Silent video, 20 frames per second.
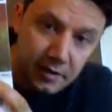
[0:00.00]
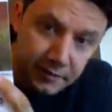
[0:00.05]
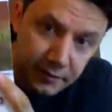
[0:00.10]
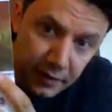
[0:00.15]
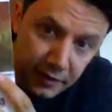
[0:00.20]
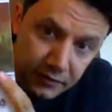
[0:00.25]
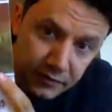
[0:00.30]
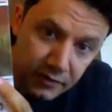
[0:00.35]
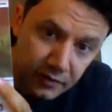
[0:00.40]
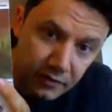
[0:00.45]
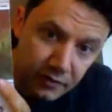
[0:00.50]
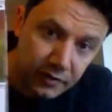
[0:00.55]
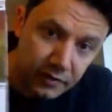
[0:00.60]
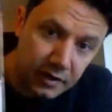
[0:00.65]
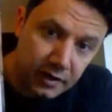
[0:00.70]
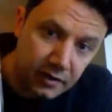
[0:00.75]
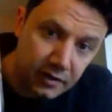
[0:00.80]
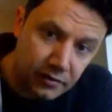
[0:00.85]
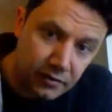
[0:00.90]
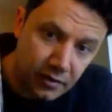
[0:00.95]
for instance,
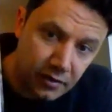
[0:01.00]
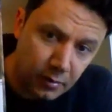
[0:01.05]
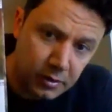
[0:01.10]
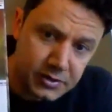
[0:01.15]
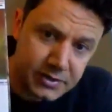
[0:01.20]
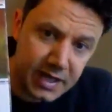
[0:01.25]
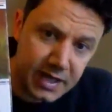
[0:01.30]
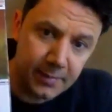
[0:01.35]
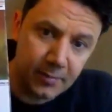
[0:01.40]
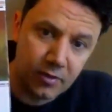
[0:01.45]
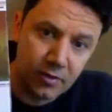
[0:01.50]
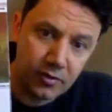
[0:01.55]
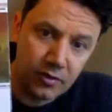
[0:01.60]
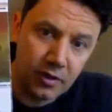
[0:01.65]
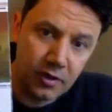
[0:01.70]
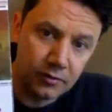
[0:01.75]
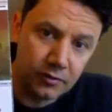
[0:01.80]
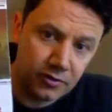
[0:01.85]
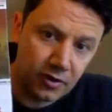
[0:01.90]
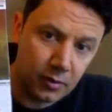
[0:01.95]
the Star Wars games.
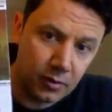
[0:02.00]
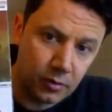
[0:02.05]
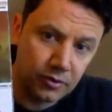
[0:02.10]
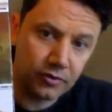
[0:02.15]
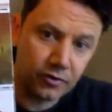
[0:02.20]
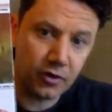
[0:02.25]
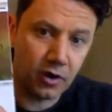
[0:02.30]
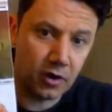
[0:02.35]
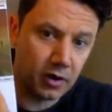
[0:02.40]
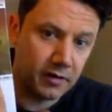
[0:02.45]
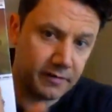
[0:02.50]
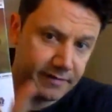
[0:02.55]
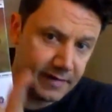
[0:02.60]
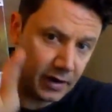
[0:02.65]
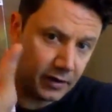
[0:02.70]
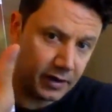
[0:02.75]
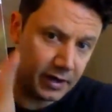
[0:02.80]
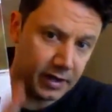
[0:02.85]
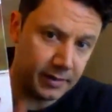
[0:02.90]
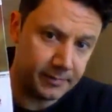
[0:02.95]
You know, Star Wars are a
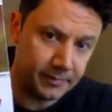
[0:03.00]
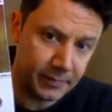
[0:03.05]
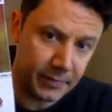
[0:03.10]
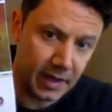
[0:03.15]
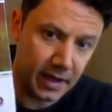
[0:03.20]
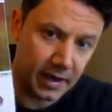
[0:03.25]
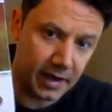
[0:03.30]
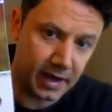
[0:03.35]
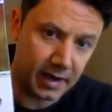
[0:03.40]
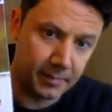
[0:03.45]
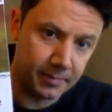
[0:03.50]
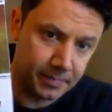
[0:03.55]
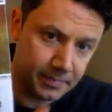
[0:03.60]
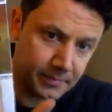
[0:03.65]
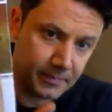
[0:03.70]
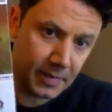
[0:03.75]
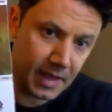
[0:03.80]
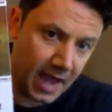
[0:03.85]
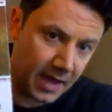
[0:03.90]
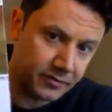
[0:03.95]
very
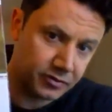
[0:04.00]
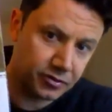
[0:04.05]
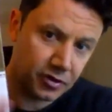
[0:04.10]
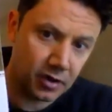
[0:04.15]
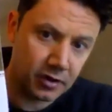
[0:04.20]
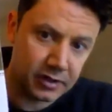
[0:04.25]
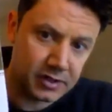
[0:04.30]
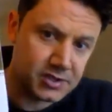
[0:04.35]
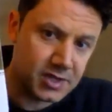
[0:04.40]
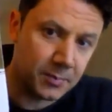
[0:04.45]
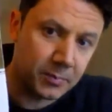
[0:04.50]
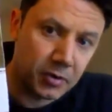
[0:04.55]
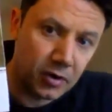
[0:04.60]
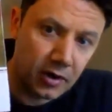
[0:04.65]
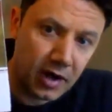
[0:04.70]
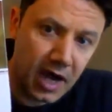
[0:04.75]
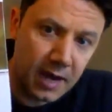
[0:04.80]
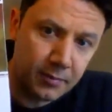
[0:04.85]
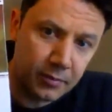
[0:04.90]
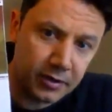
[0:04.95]
avatar
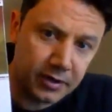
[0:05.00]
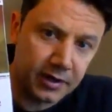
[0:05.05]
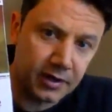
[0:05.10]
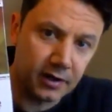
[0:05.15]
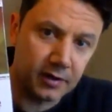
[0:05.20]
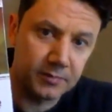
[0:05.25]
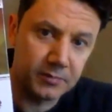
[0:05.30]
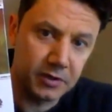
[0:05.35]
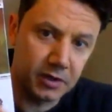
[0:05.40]
exemplar hybrid here.